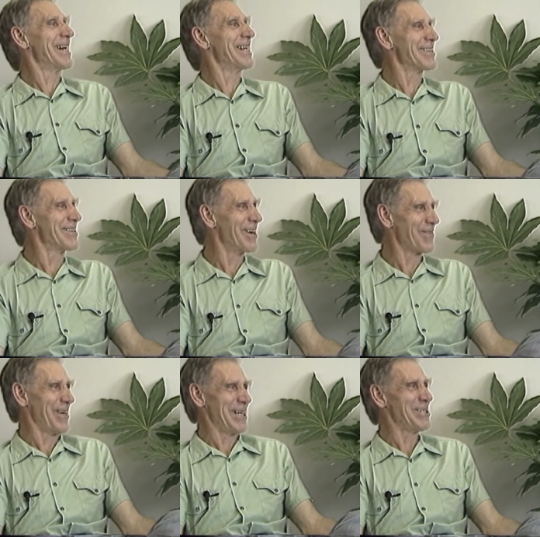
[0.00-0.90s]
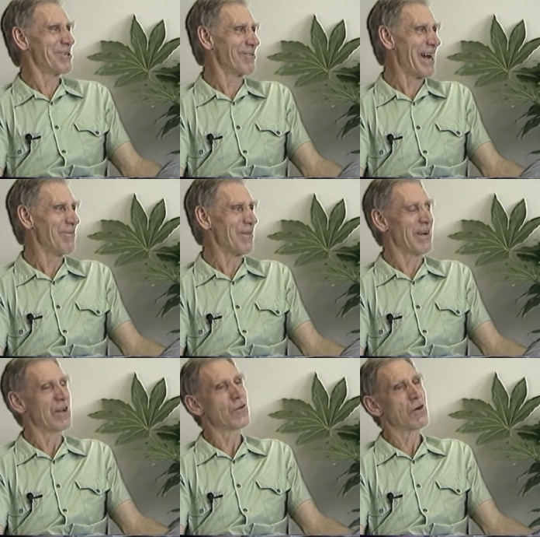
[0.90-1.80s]
then it's not very
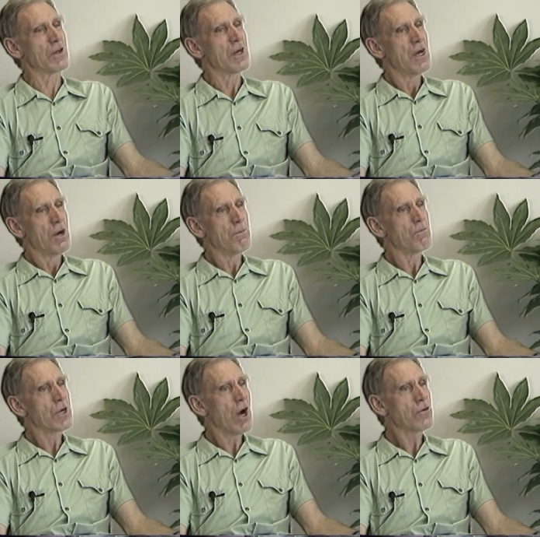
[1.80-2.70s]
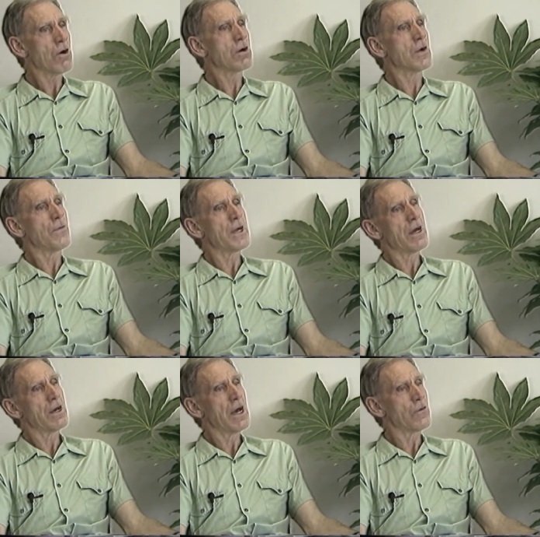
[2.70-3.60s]
geographical. So that cartography
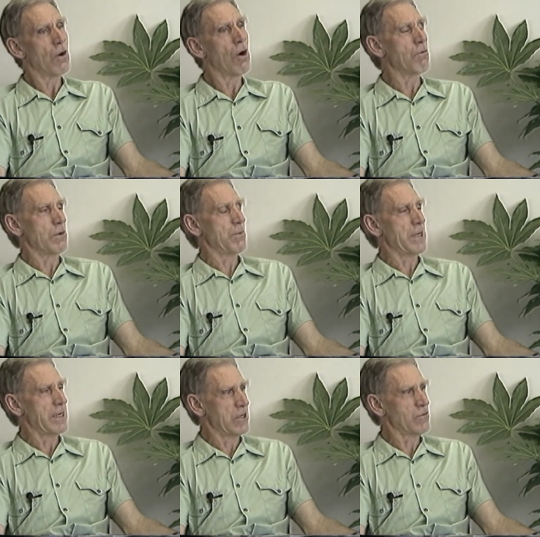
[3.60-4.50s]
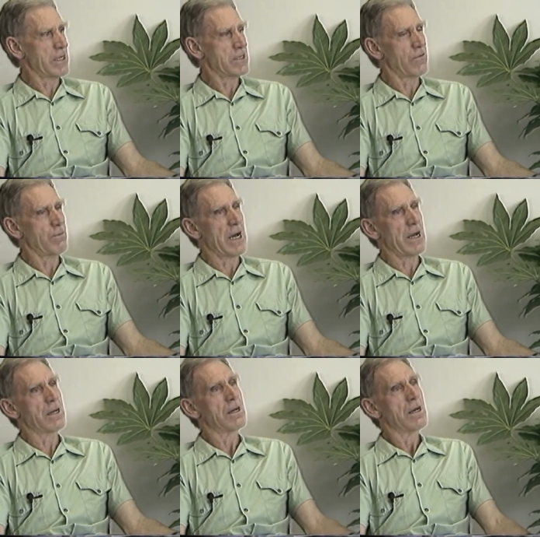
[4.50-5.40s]
ha has always been an interest of
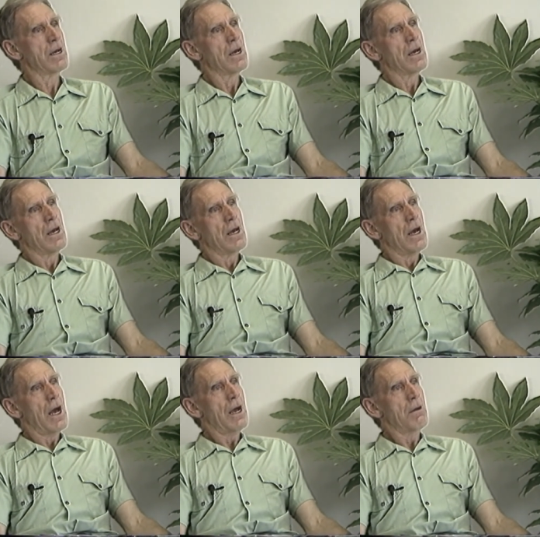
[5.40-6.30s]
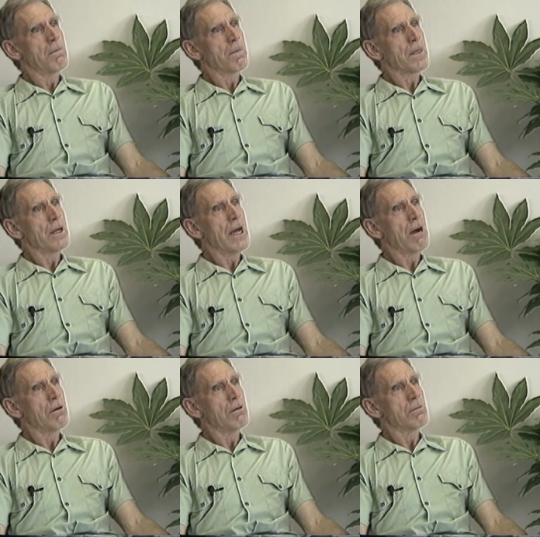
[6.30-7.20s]
mine. Um,
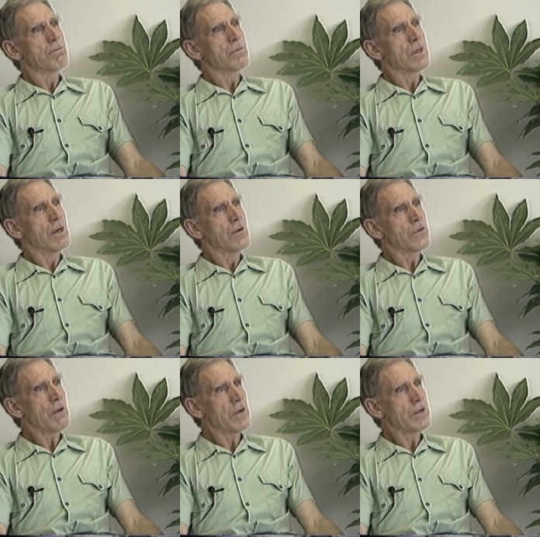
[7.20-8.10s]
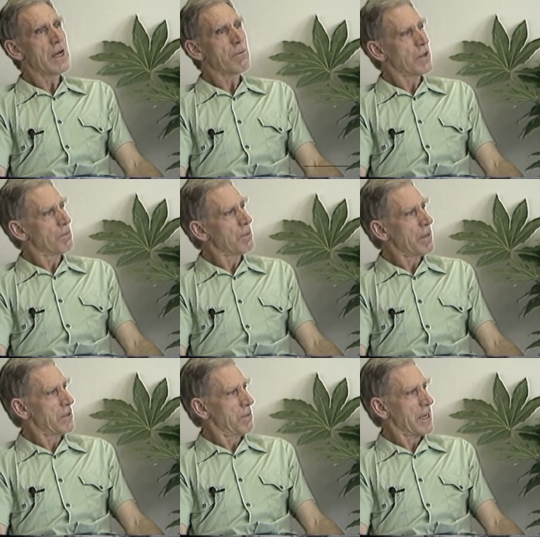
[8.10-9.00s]
now, several attempts have been
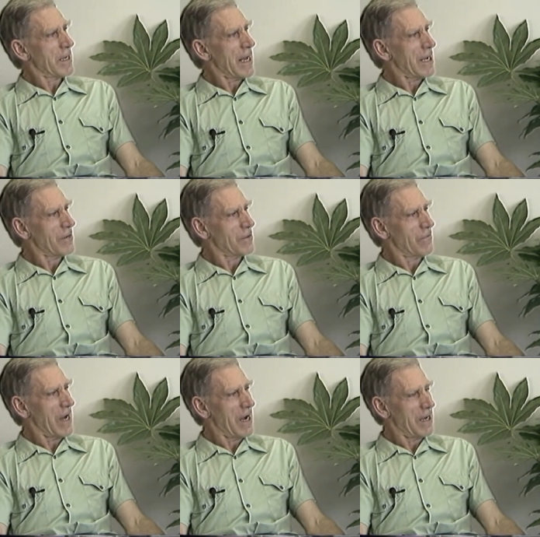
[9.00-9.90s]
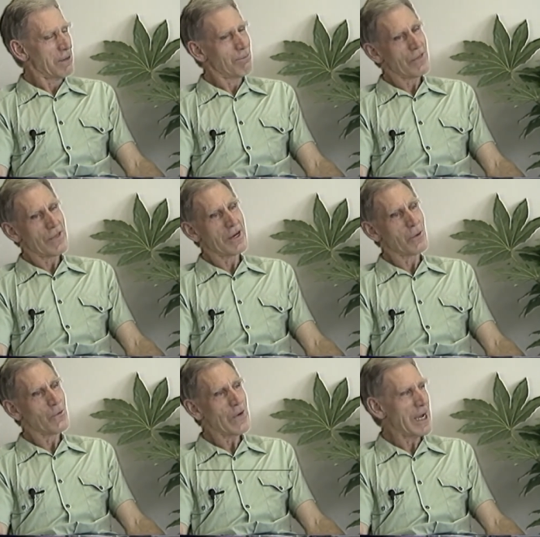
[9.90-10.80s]
made to make an atlas of Ireland, but they
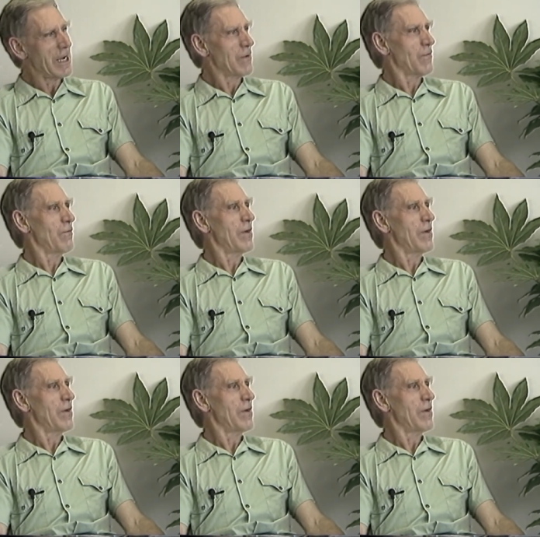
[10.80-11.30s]
had failed for